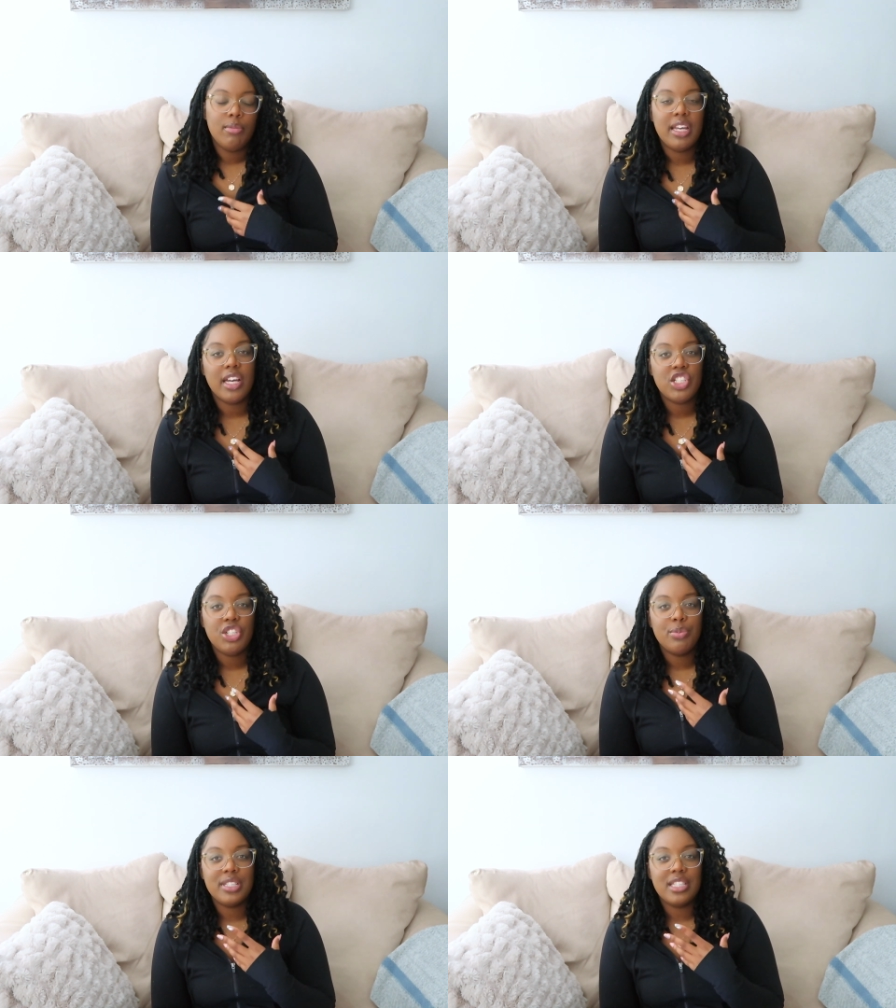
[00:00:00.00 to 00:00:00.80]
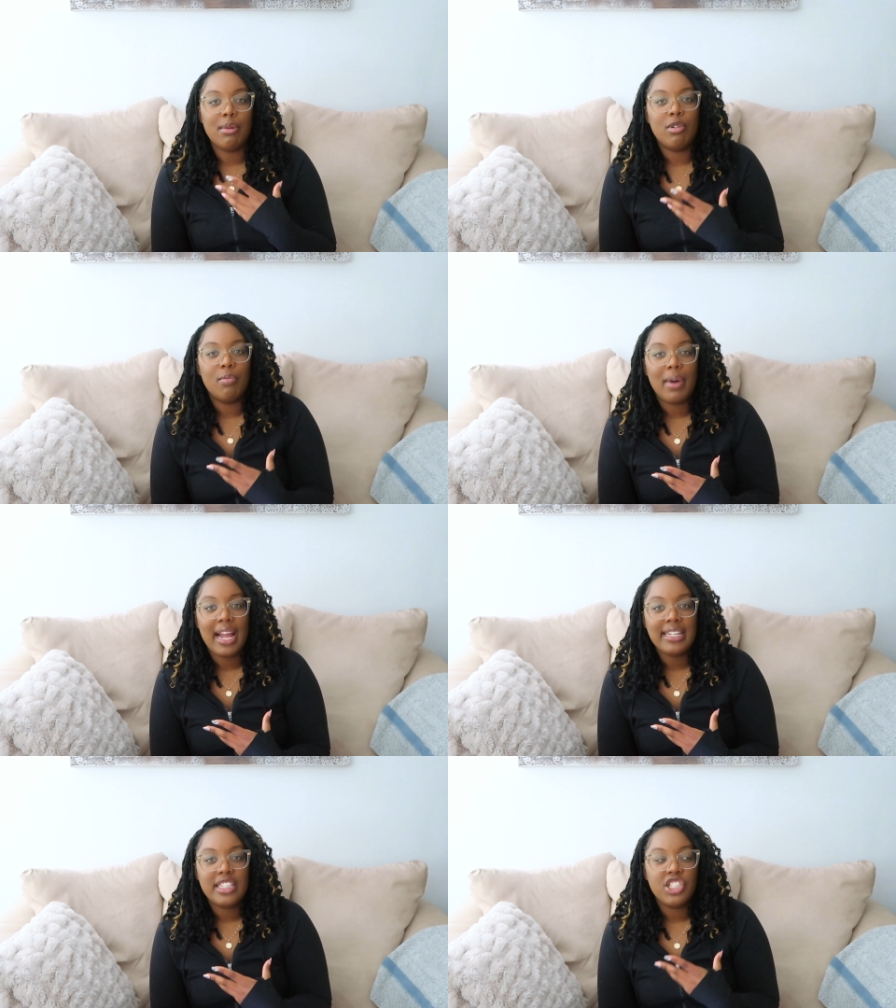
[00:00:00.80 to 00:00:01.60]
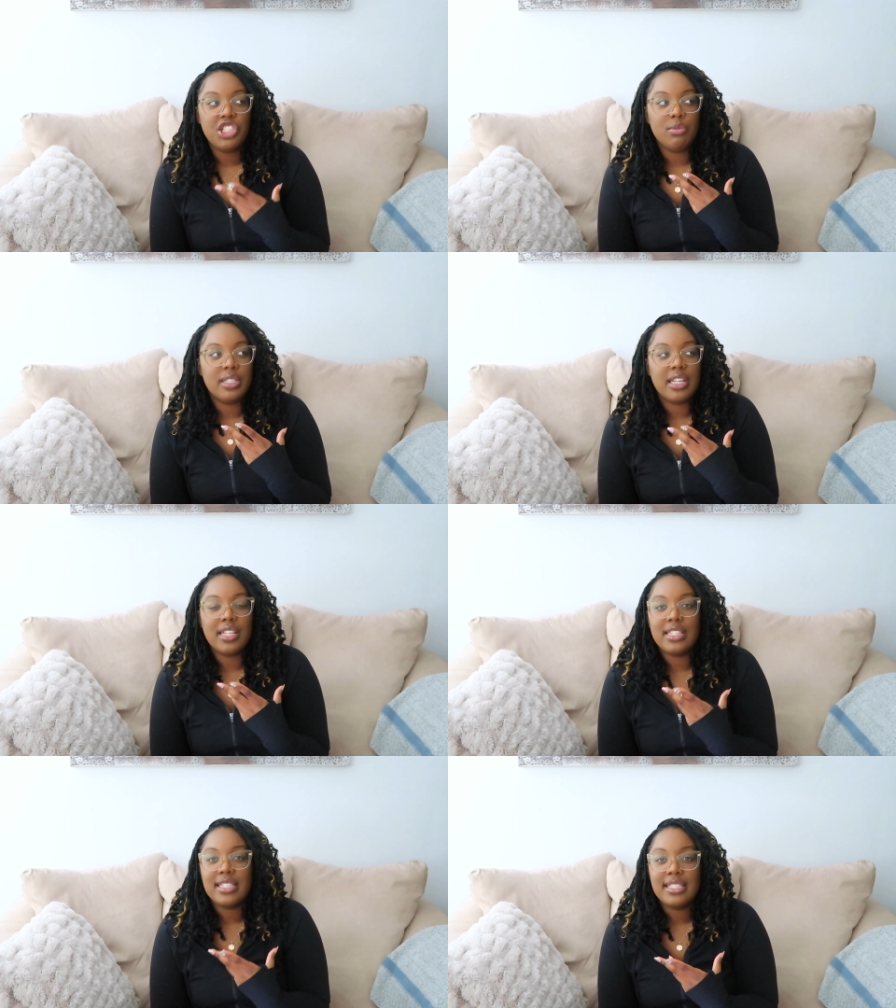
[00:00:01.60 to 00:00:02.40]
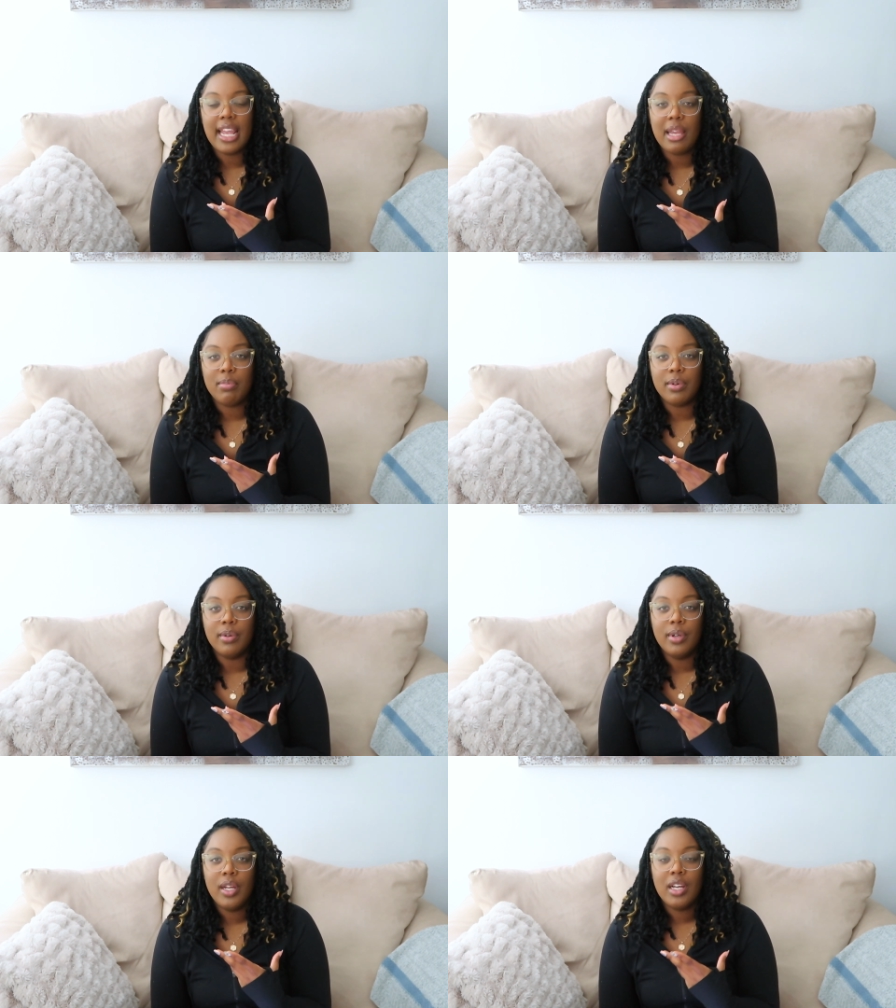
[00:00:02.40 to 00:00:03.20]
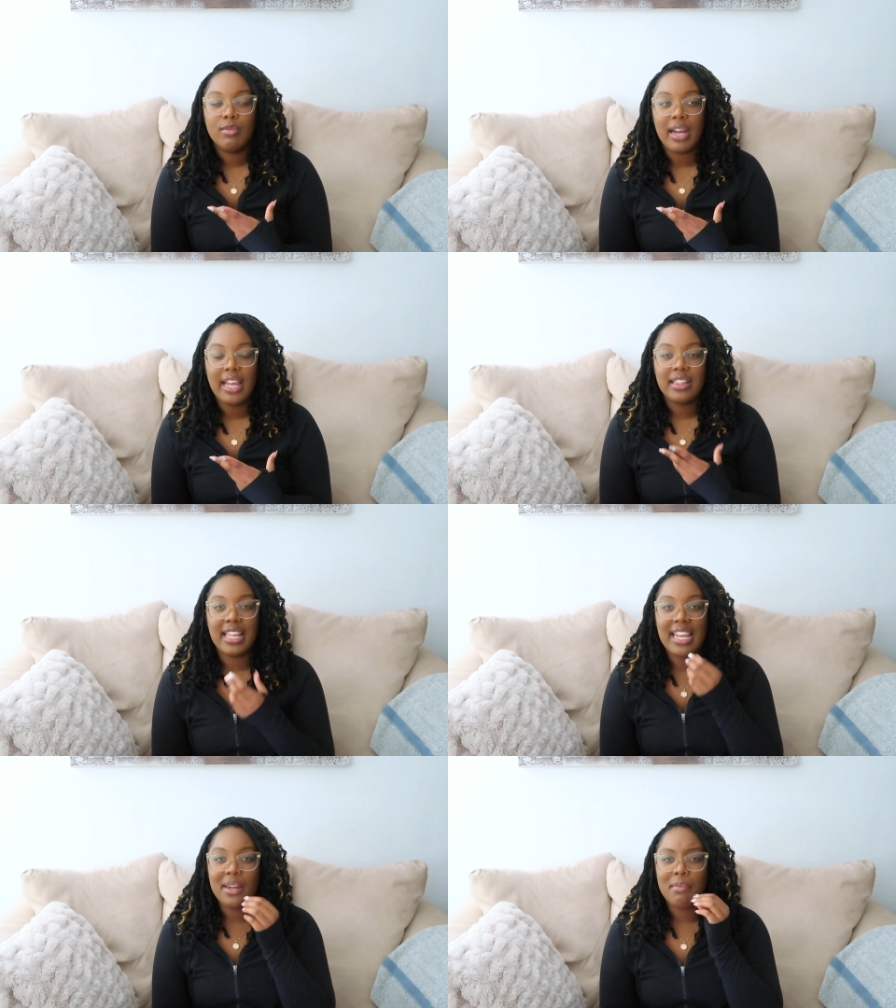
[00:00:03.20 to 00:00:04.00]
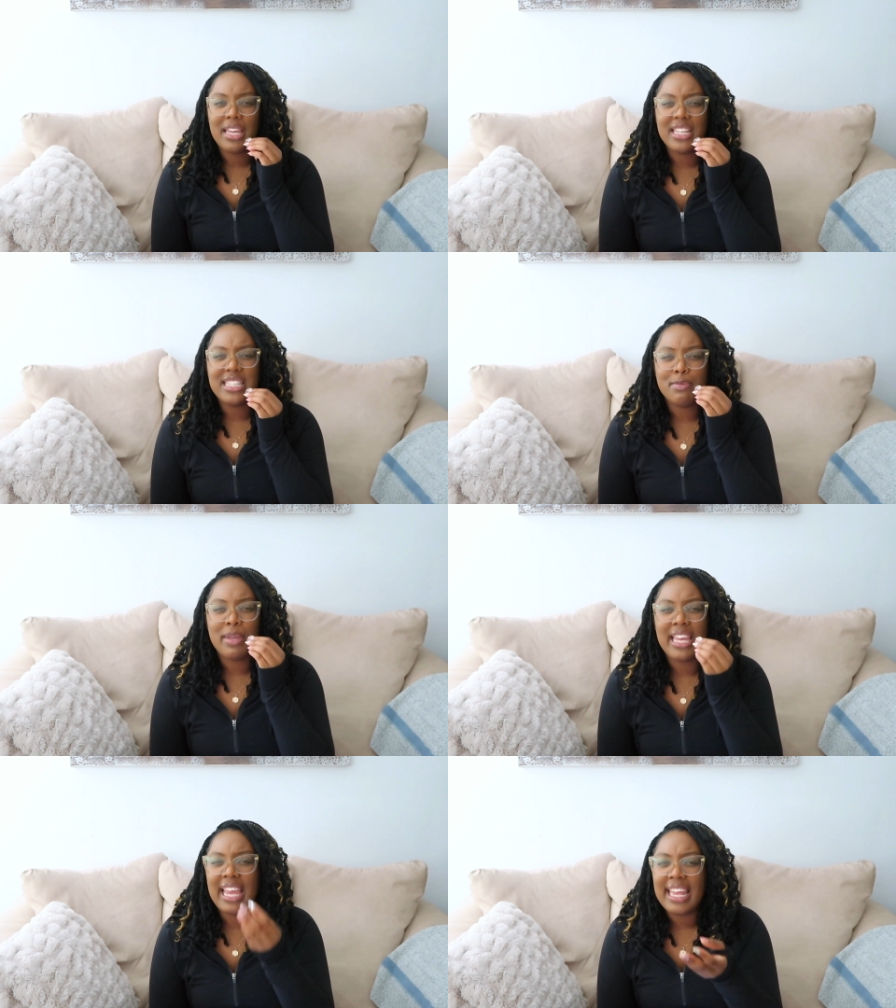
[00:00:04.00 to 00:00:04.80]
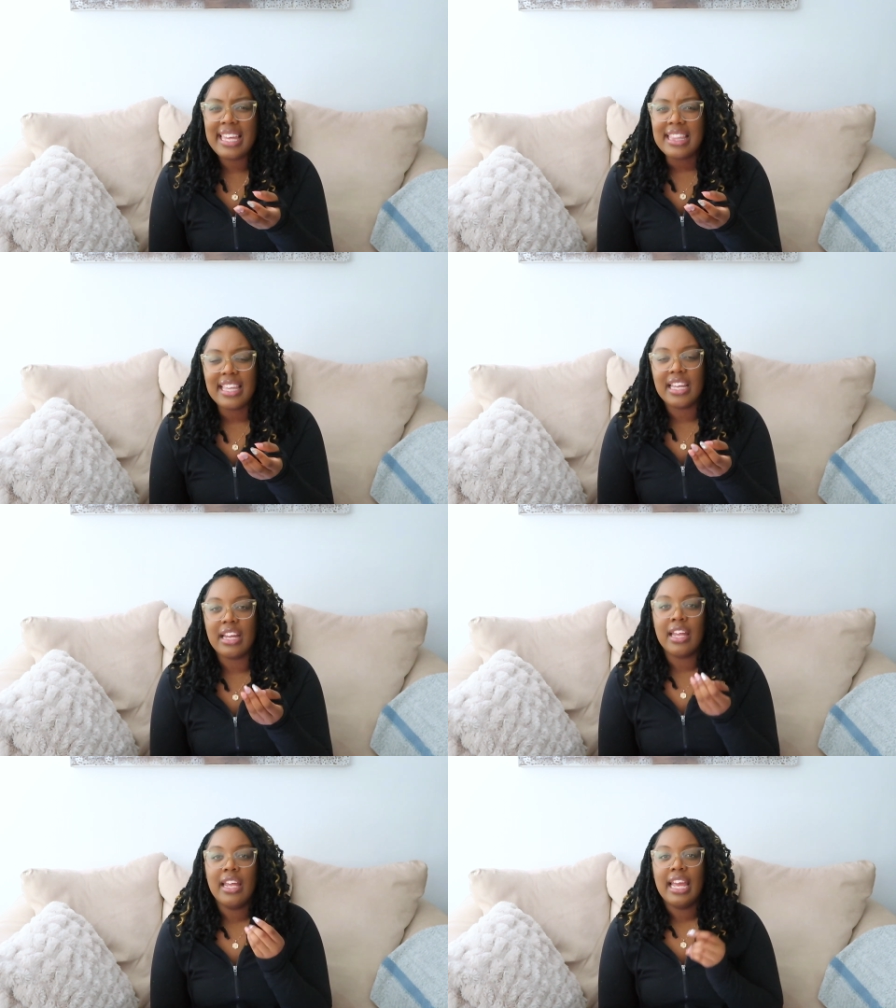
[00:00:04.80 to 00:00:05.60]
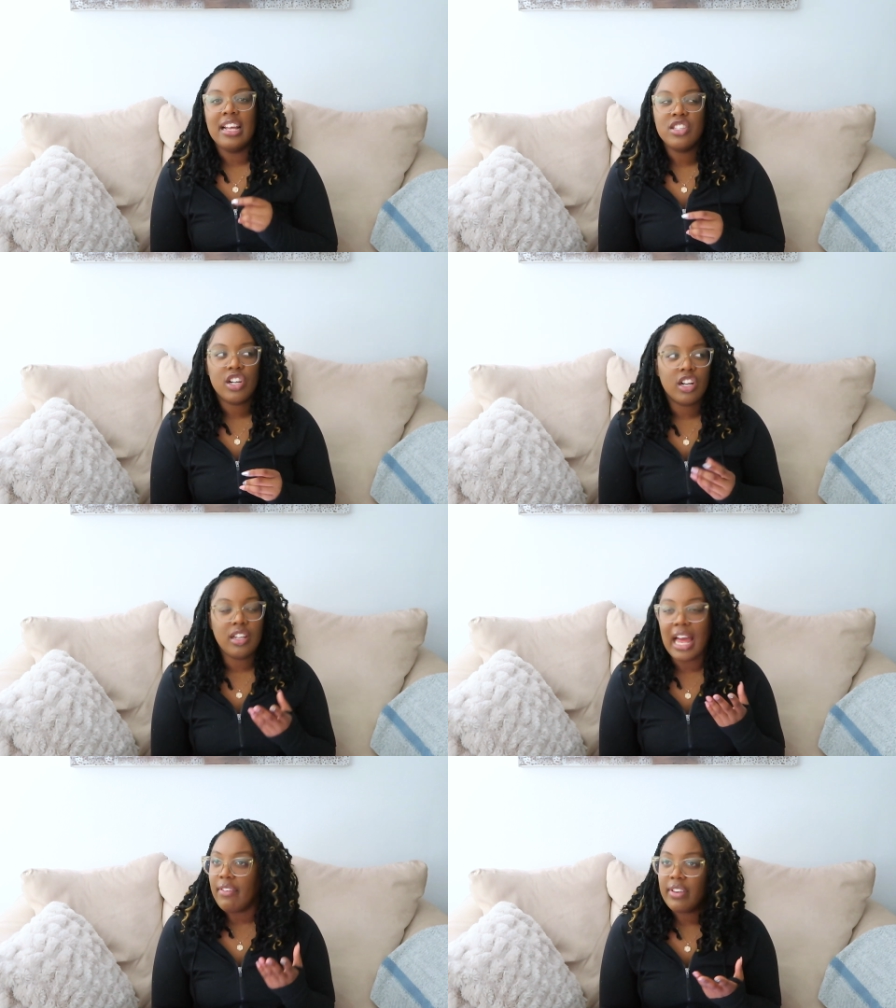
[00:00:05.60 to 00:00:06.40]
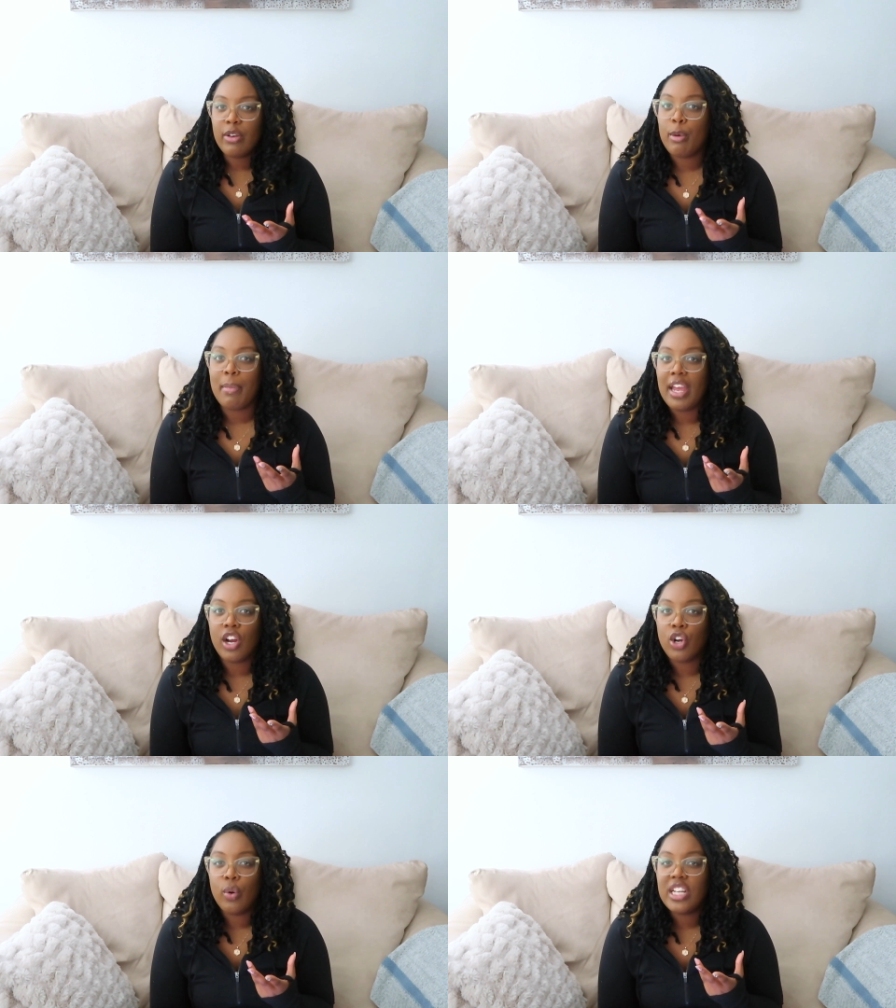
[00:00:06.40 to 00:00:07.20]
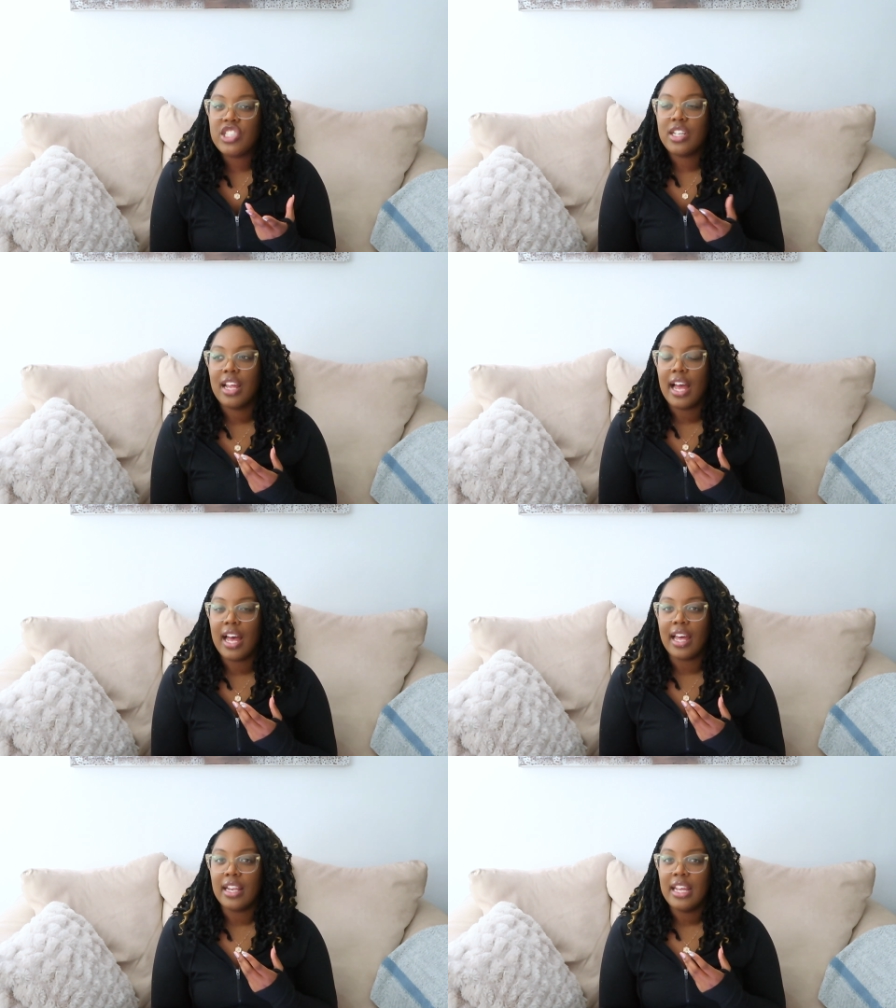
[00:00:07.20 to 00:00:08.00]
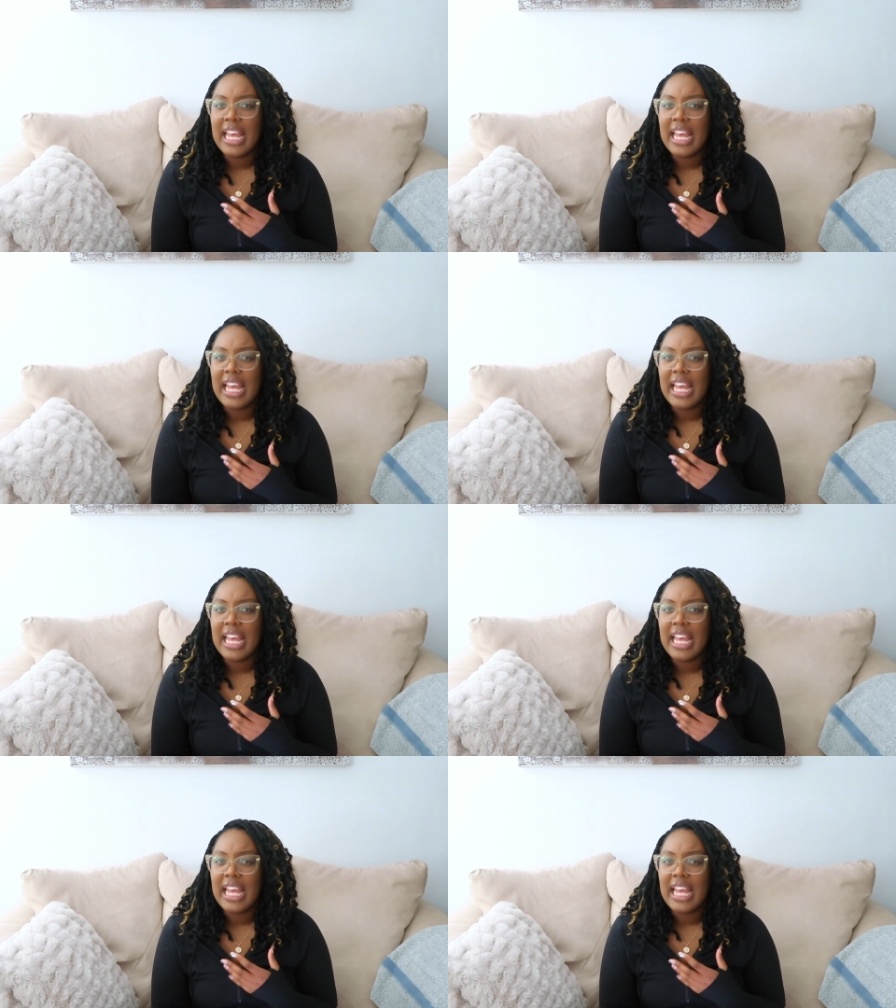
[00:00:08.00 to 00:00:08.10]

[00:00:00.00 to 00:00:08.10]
because she was double minded, she was unstable right? The enemy could speak anything into her life and it would make her question God.